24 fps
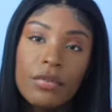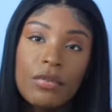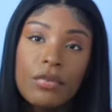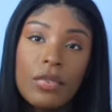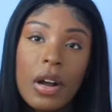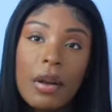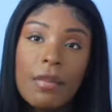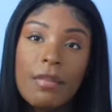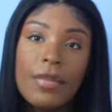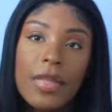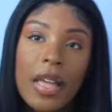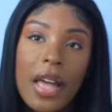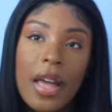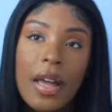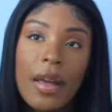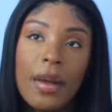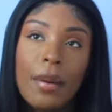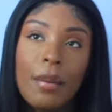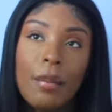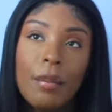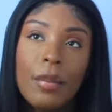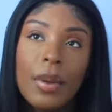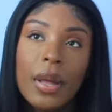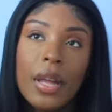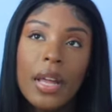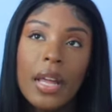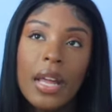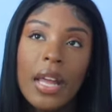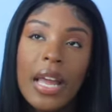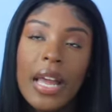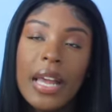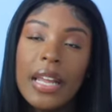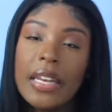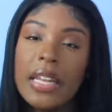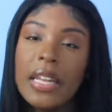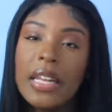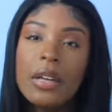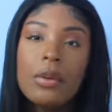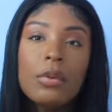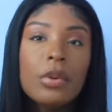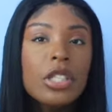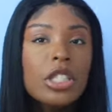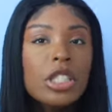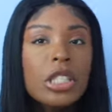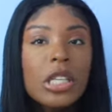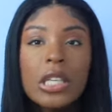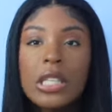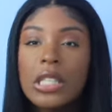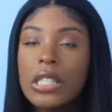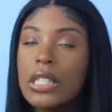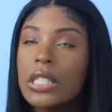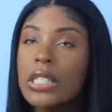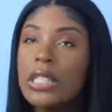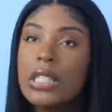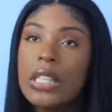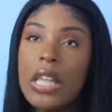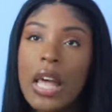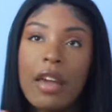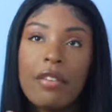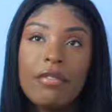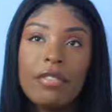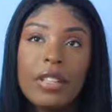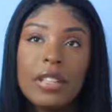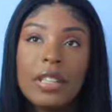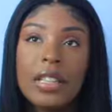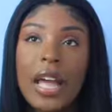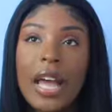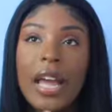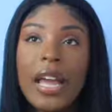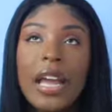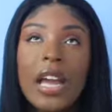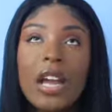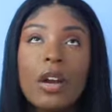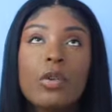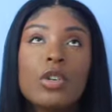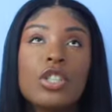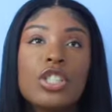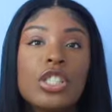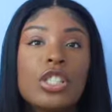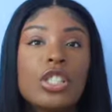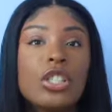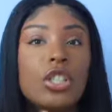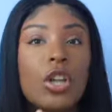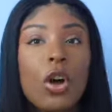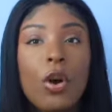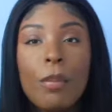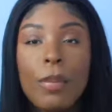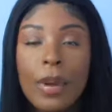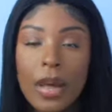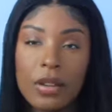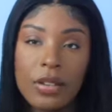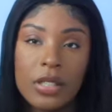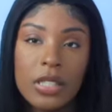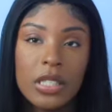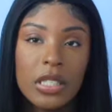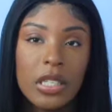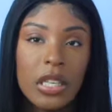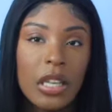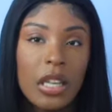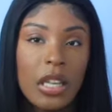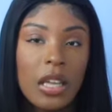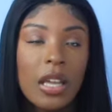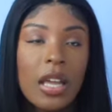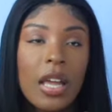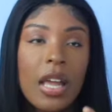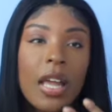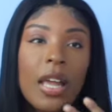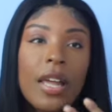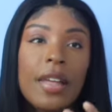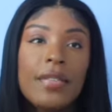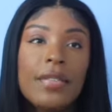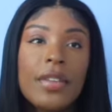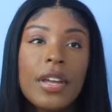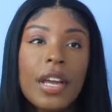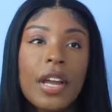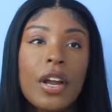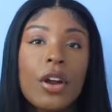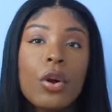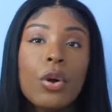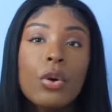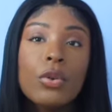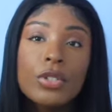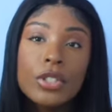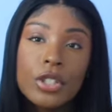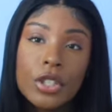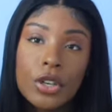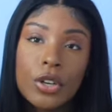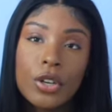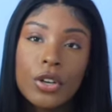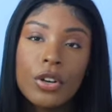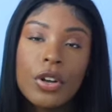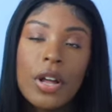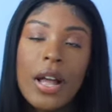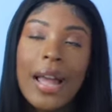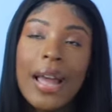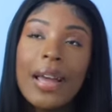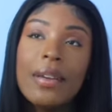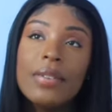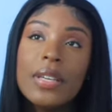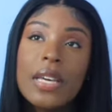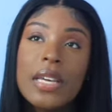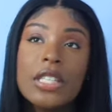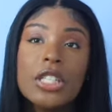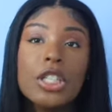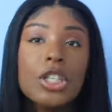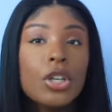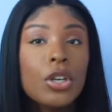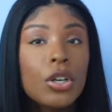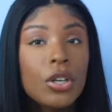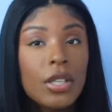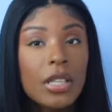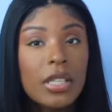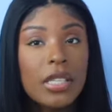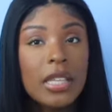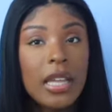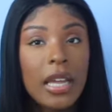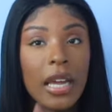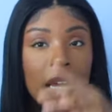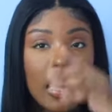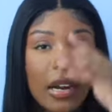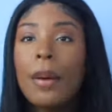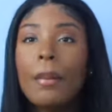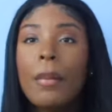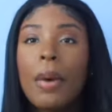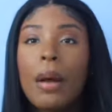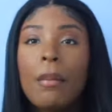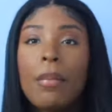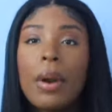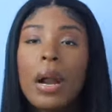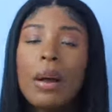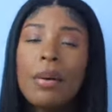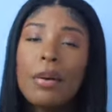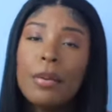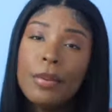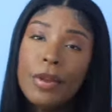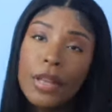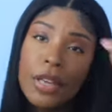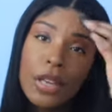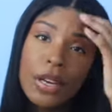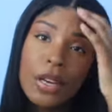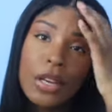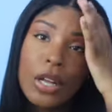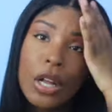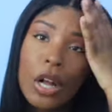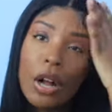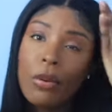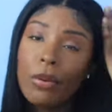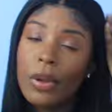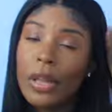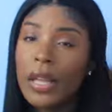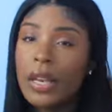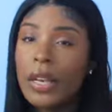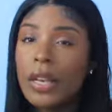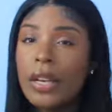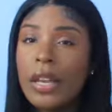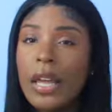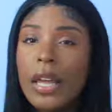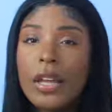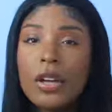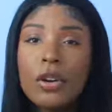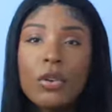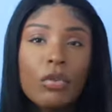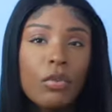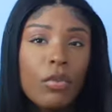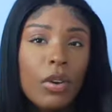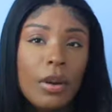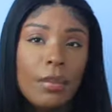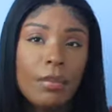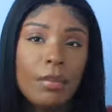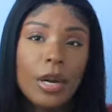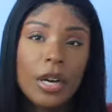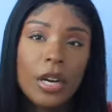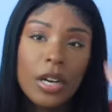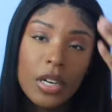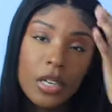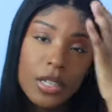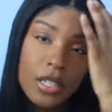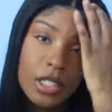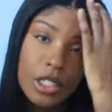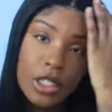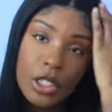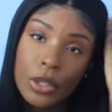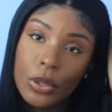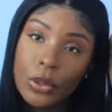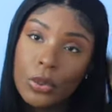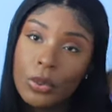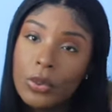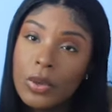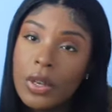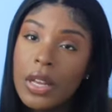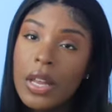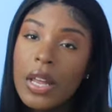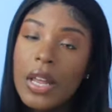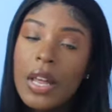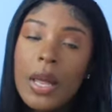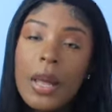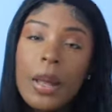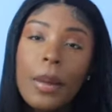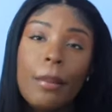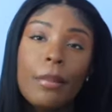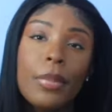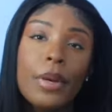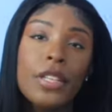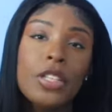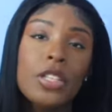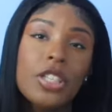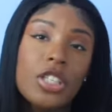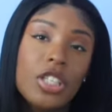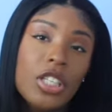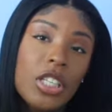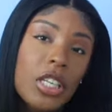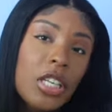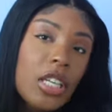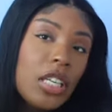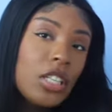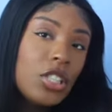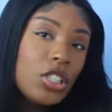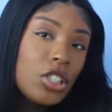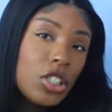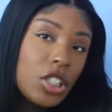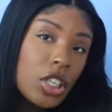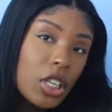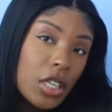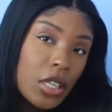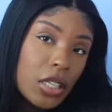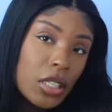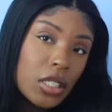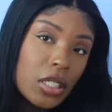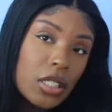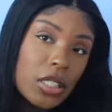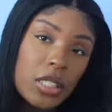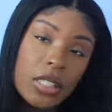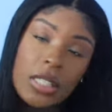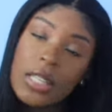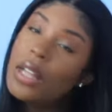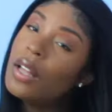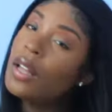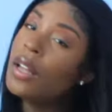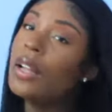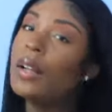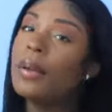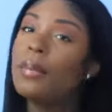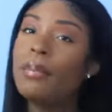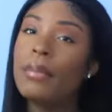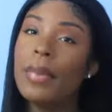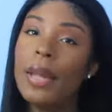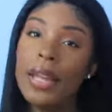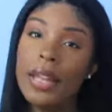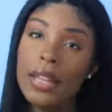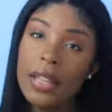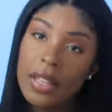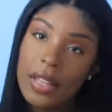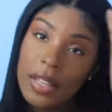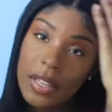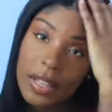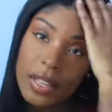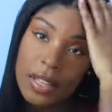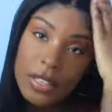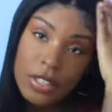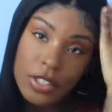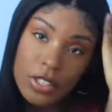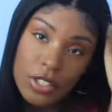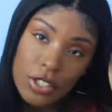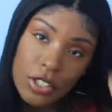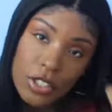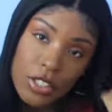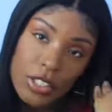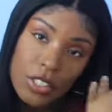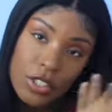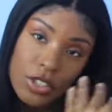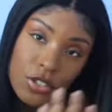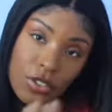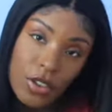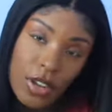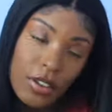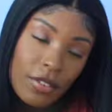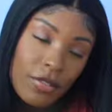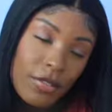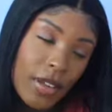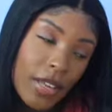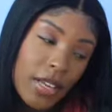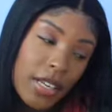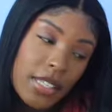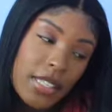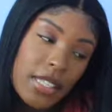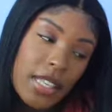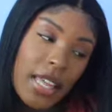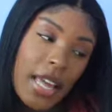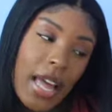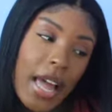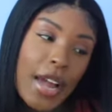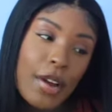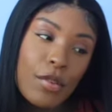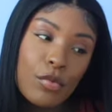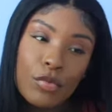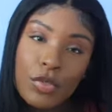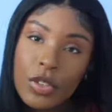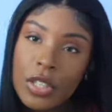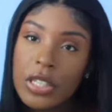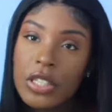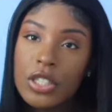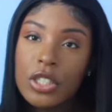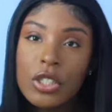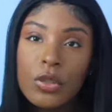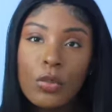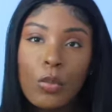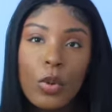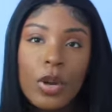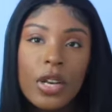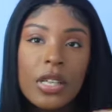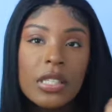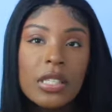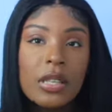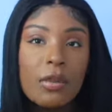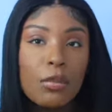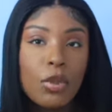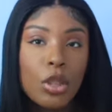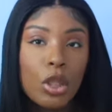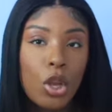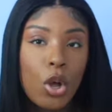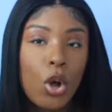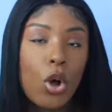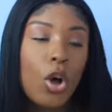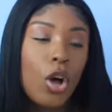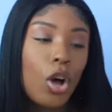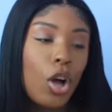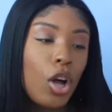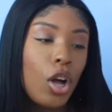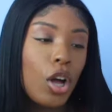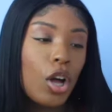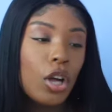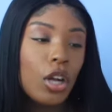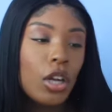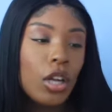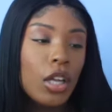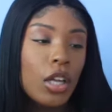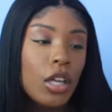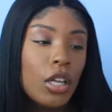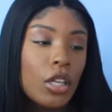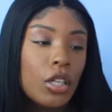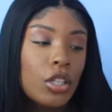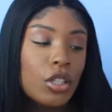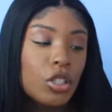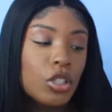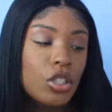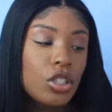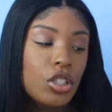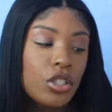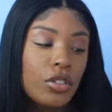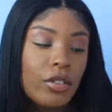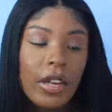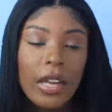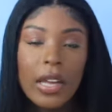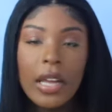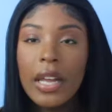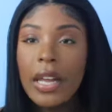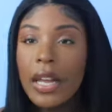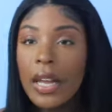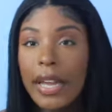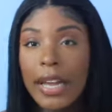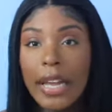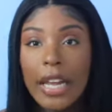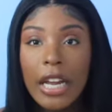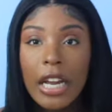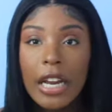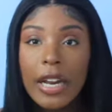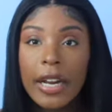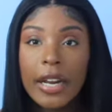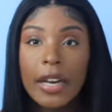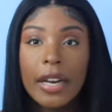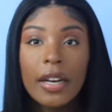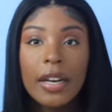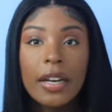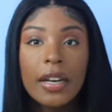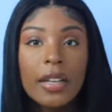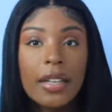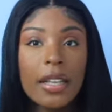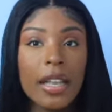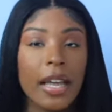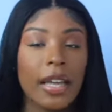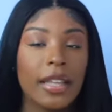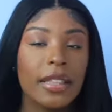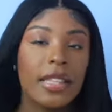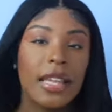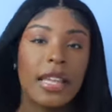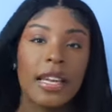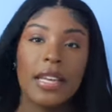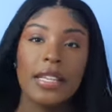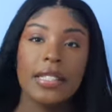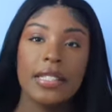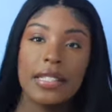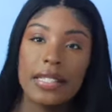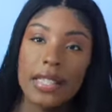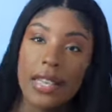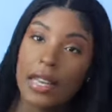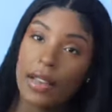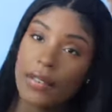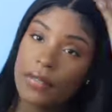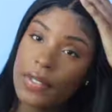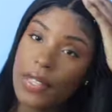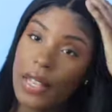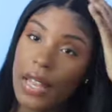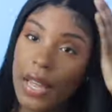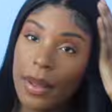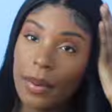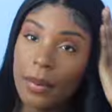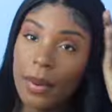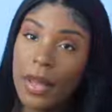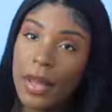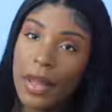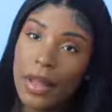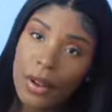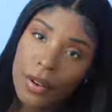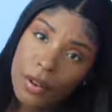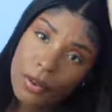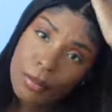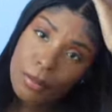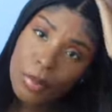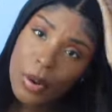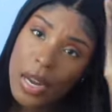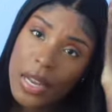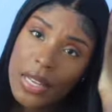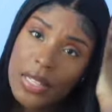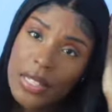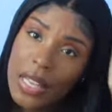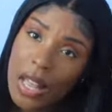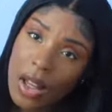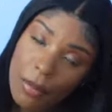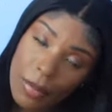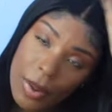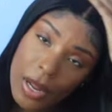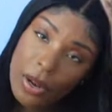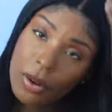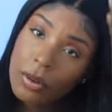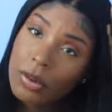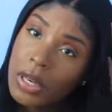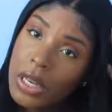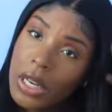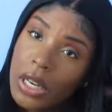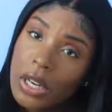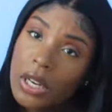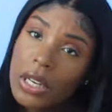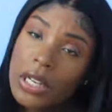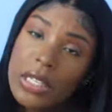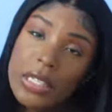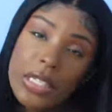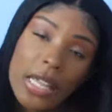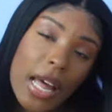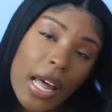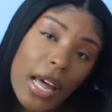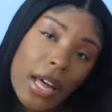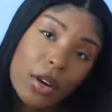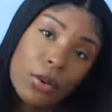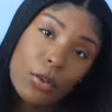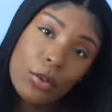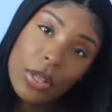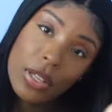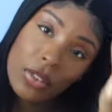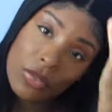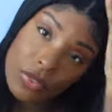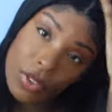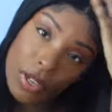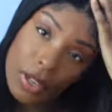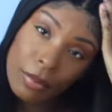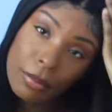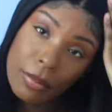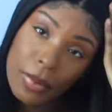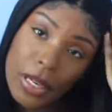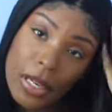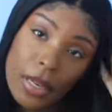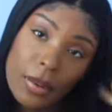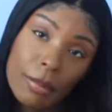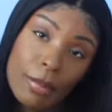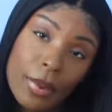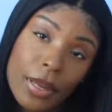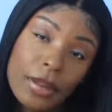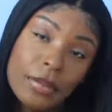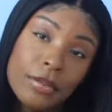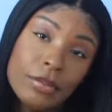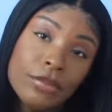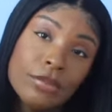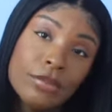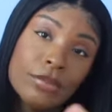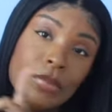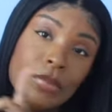from them, and it was just everything. That hair was just so bouncy. The hair holds the curl. I have yet to curl this hair. I'm probably gonna go in and like crimp her soon, but she is just my just straight fantasy. Like, I really just wanted some long straight hair, like, and I didn't have to like press out my own hair because I had a weave for a minute. But